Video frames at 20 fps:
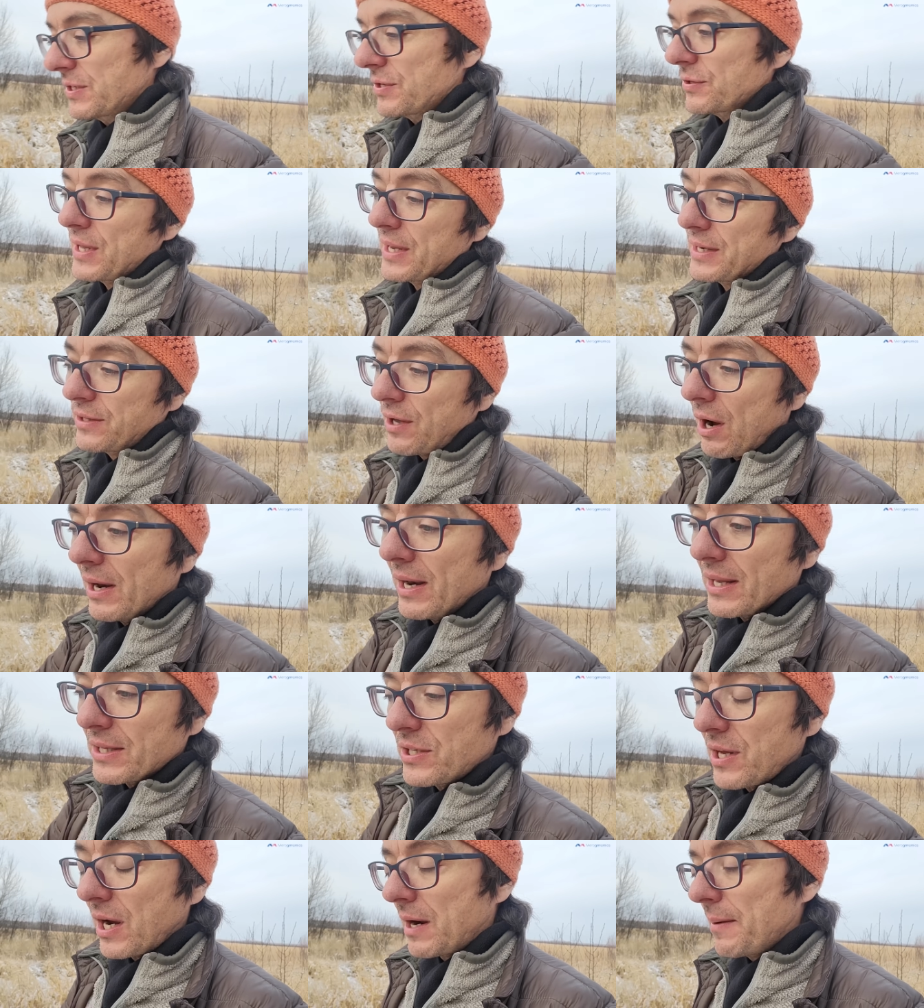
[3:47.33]
so then
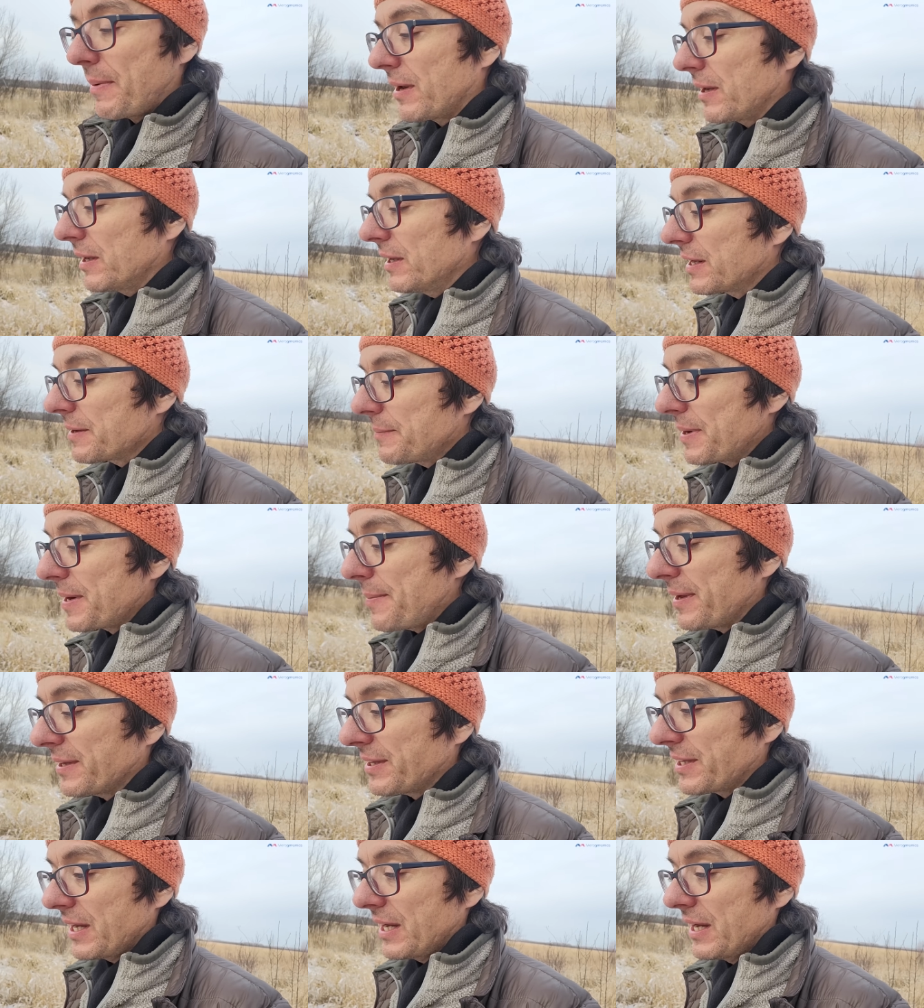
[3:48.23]
let's talk about a little bit
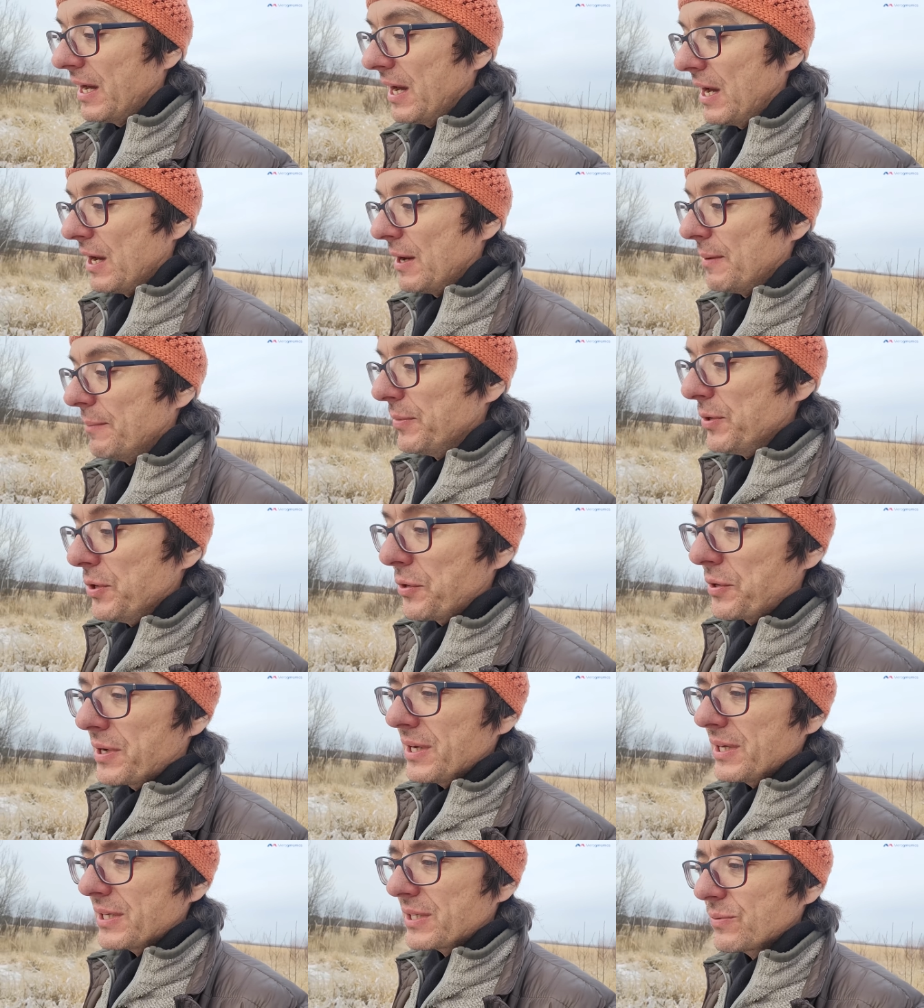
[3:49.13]
about the
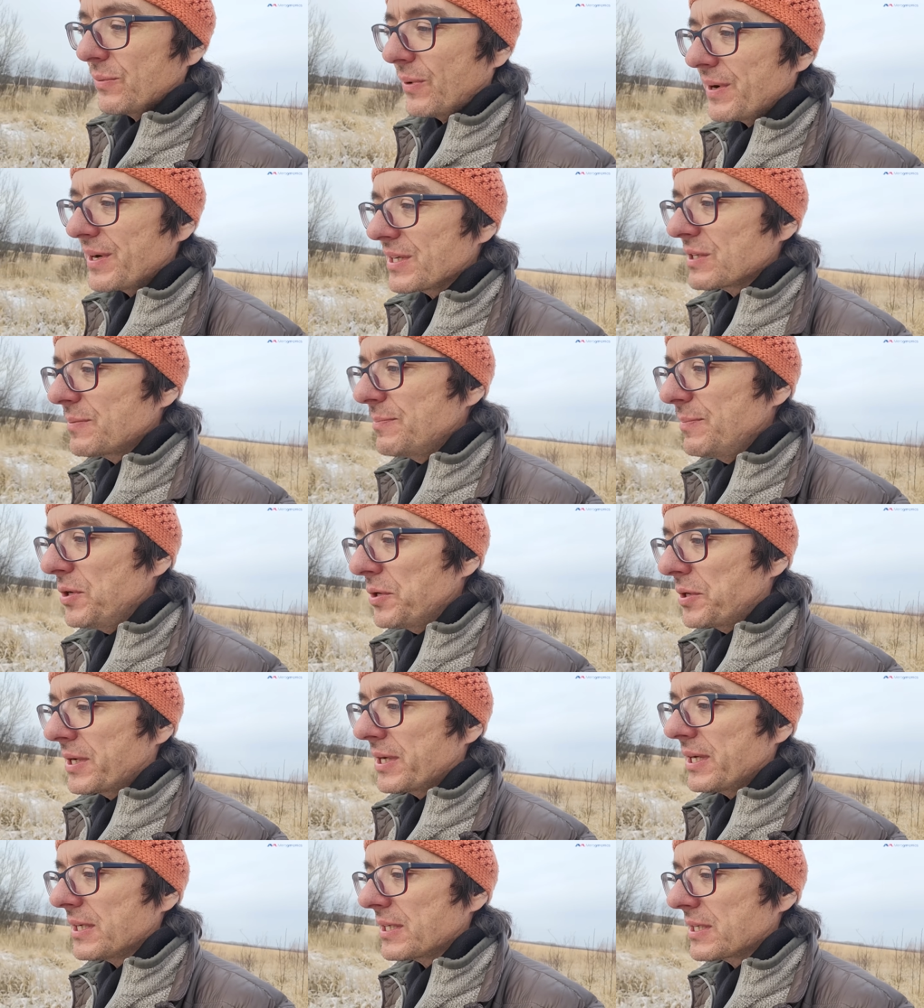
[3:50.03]
mucus. What is
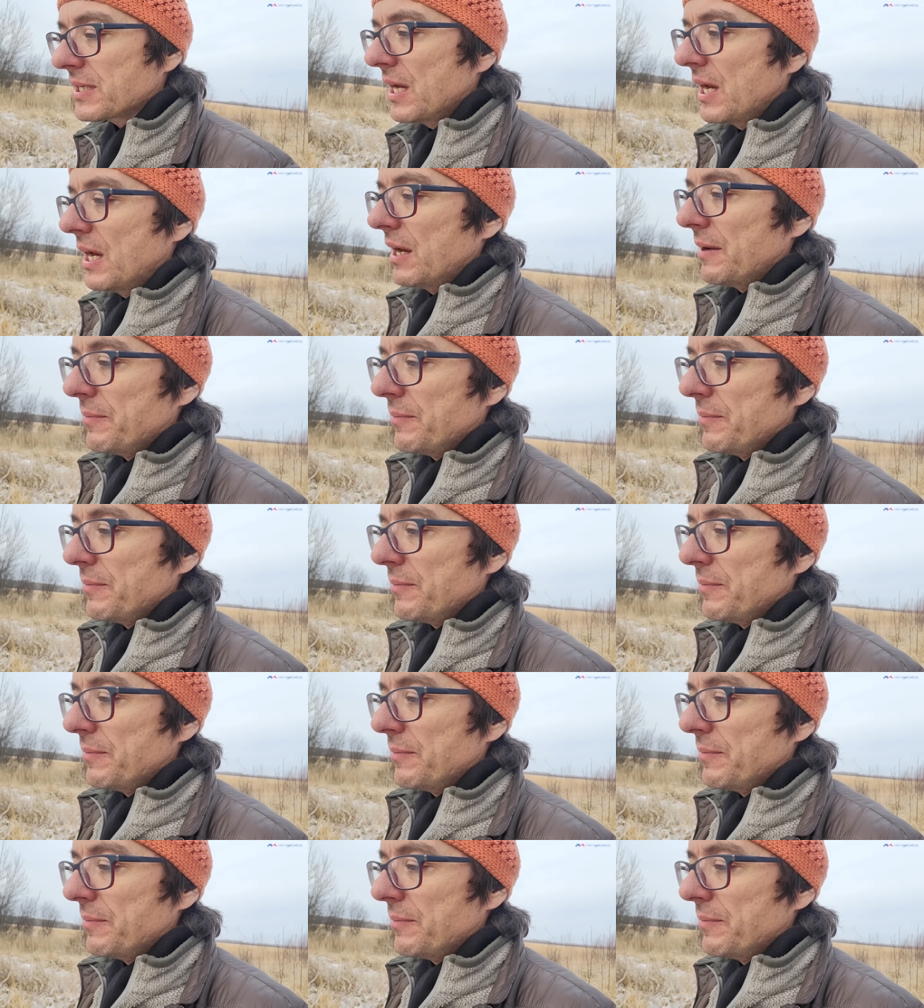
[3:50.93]
mucus?